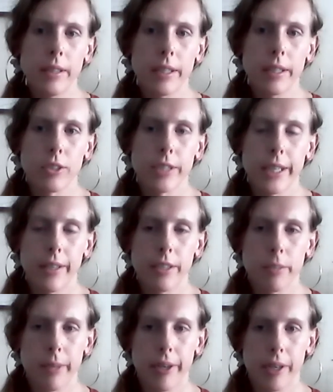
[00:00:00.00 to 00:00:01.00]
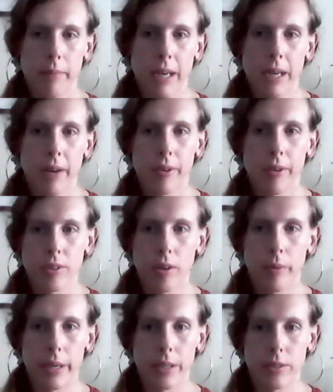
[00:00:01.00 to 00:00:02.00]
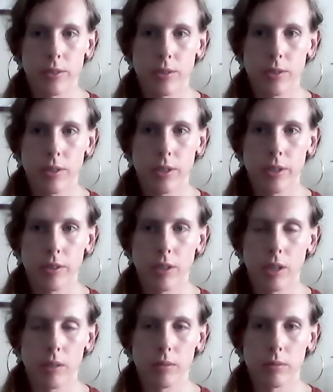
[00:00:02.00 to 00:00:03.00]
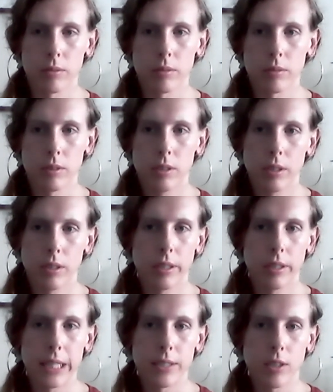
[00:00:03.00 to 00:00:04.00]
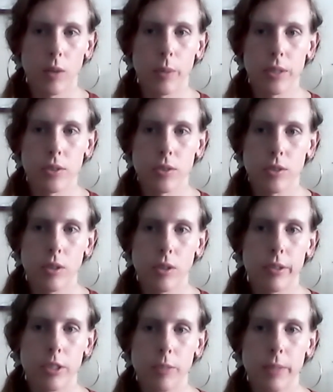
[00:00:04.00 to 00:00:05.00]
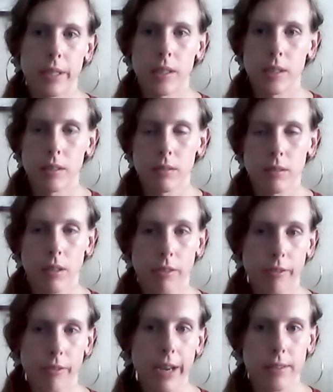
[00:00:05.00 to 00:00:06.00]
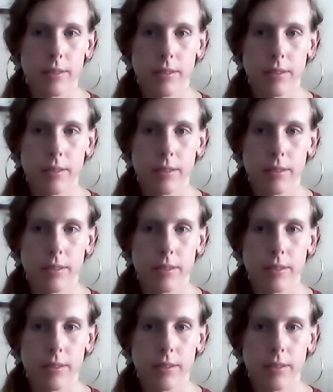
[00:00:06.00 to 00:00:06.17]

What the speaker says: that can challenge American power is always, you know, is always going to be a threat.